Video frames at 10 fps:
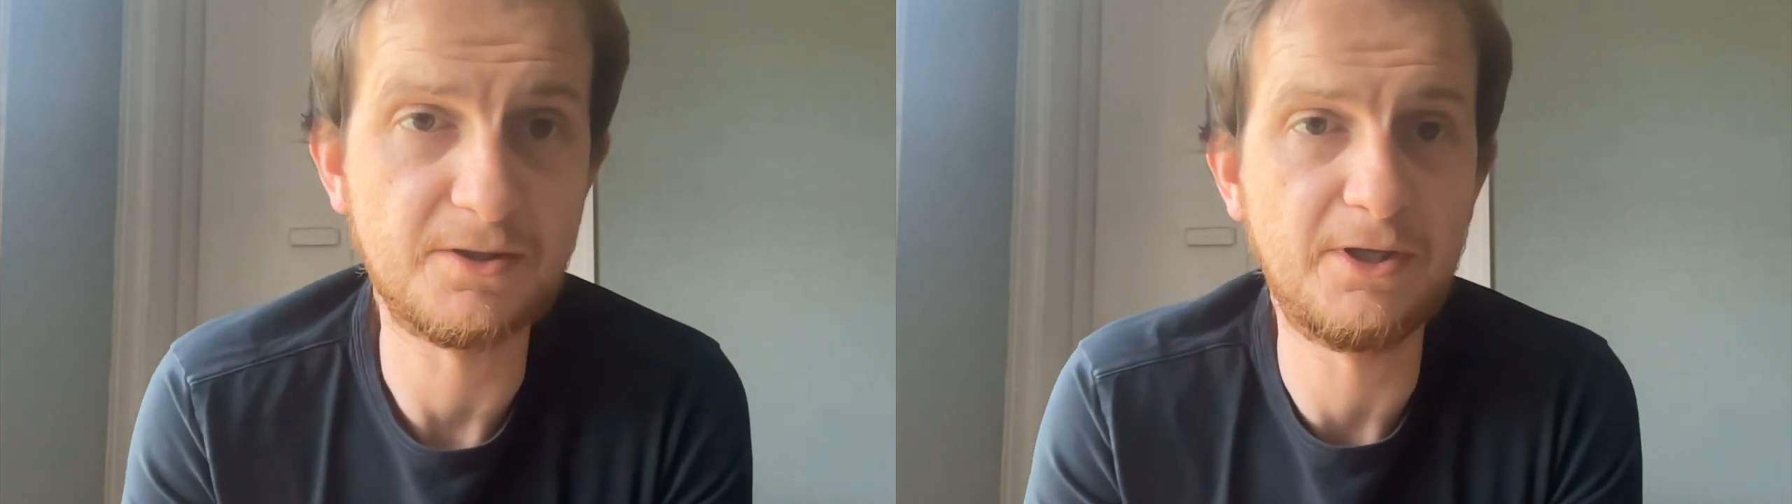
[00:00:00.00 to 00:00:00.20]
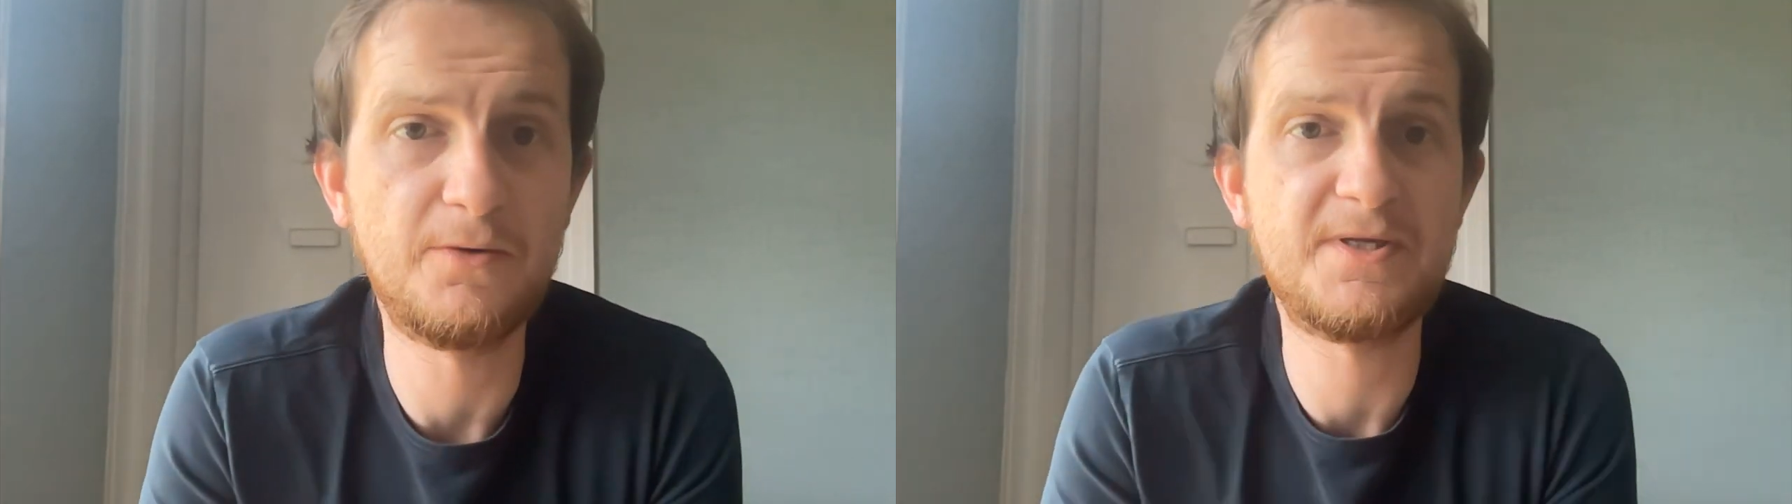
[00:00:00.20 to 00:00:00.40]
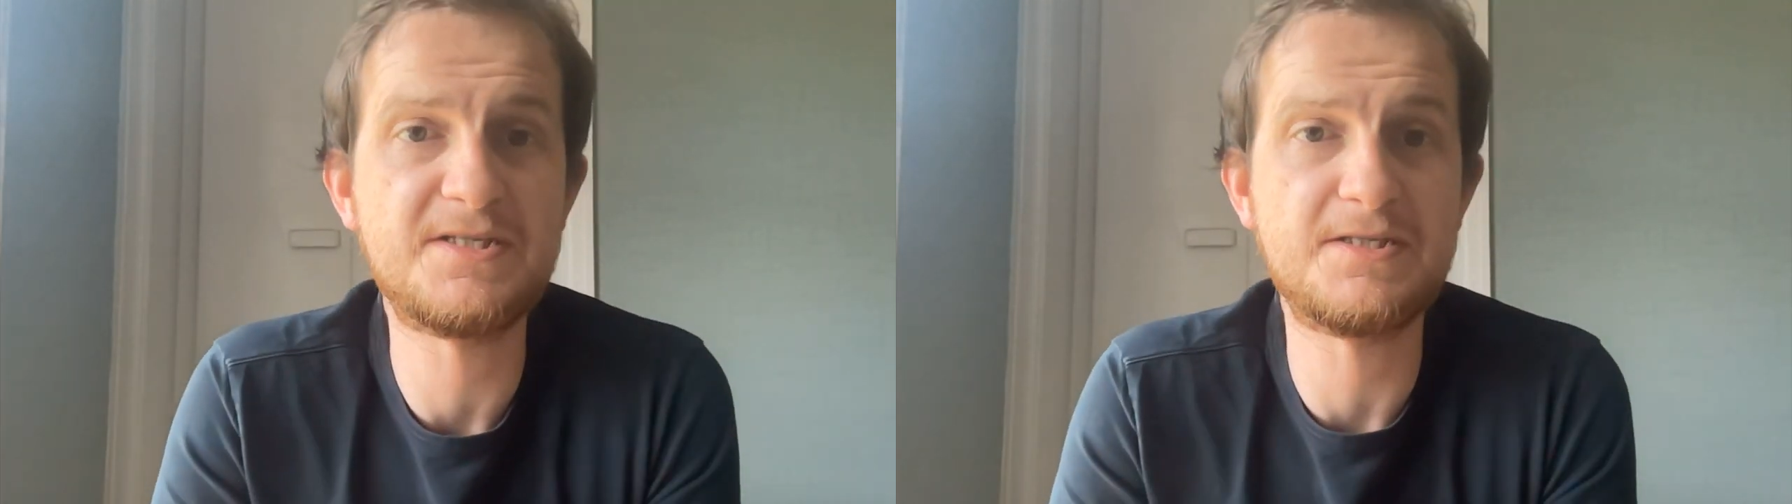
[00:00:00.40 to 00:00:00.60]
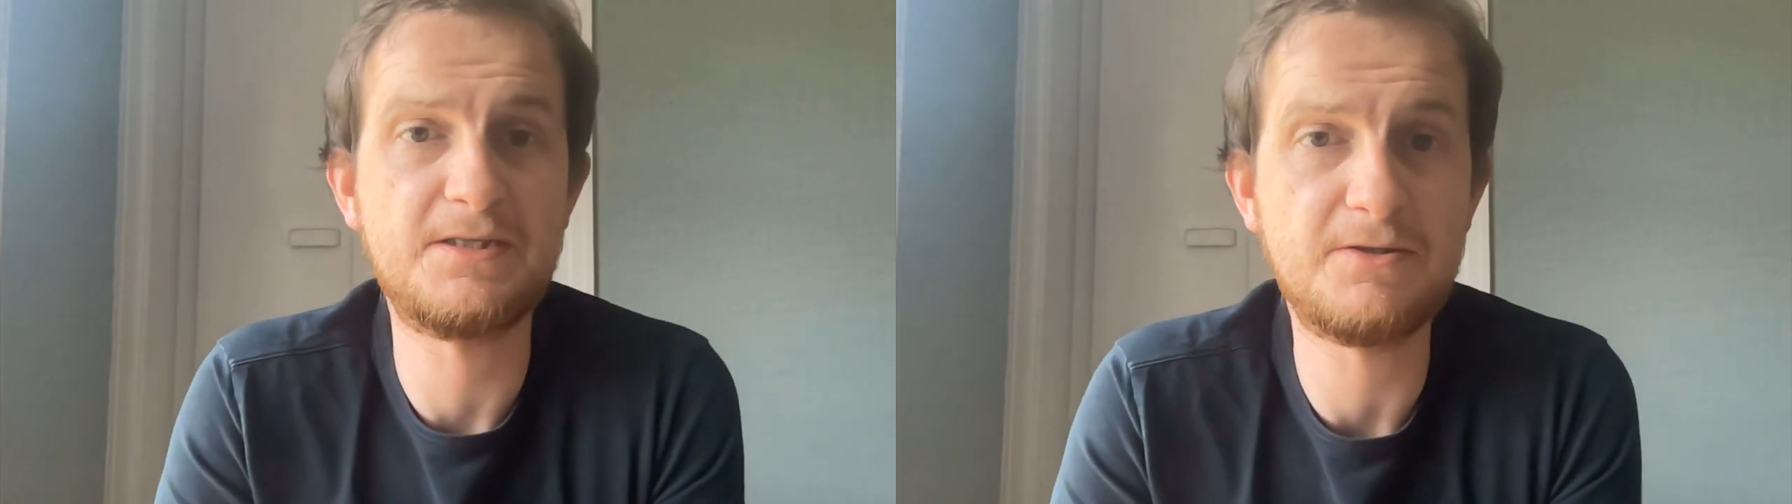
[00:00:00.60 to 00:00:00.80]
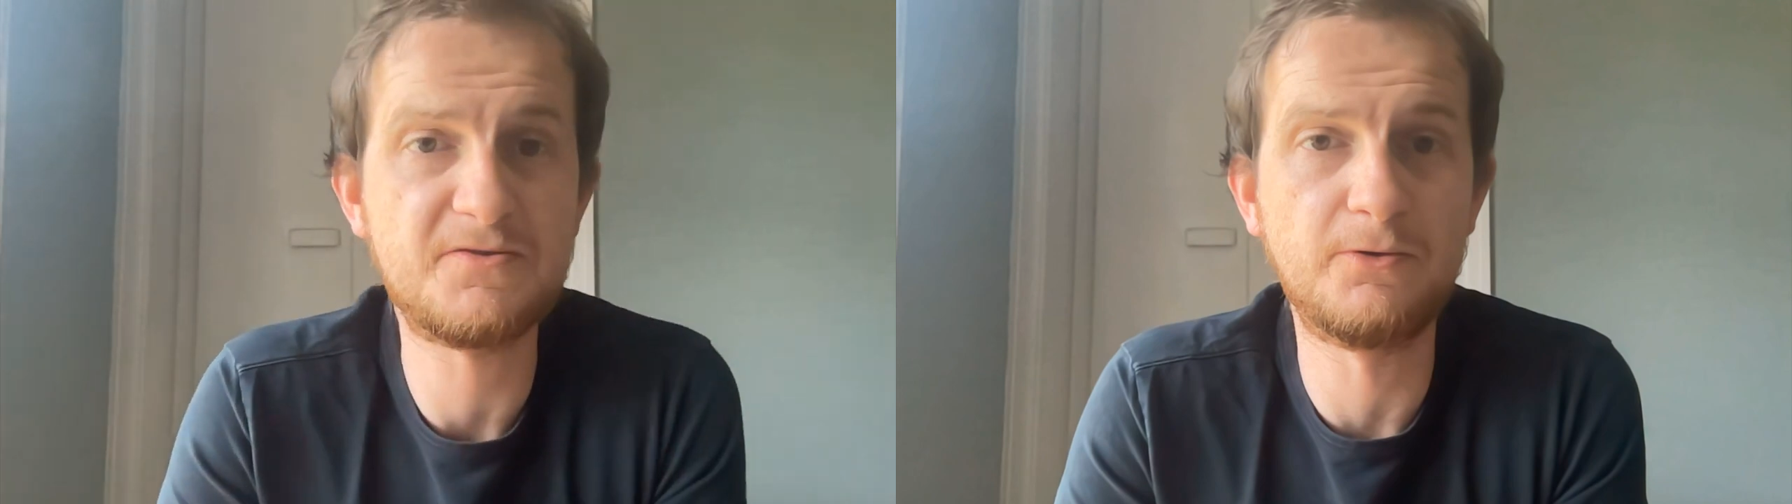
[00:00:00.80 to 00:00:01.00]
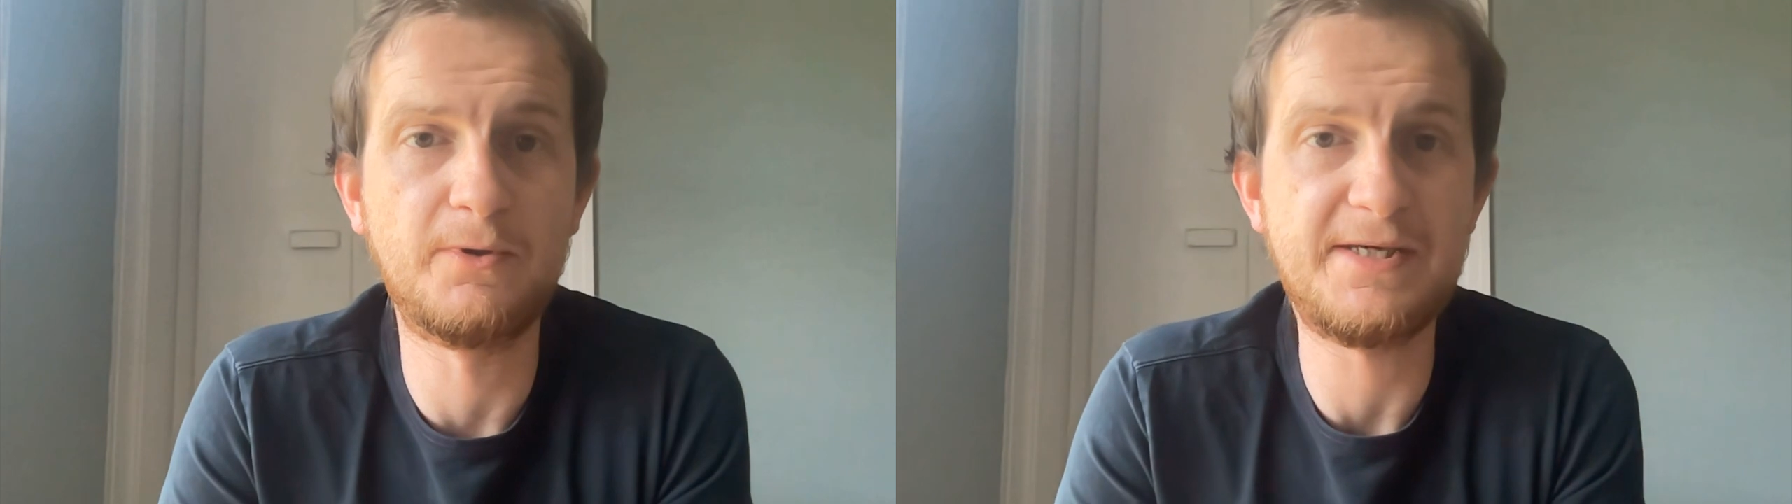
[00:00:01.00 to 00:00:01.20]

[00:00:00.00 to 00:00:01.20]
we hope this is a useful way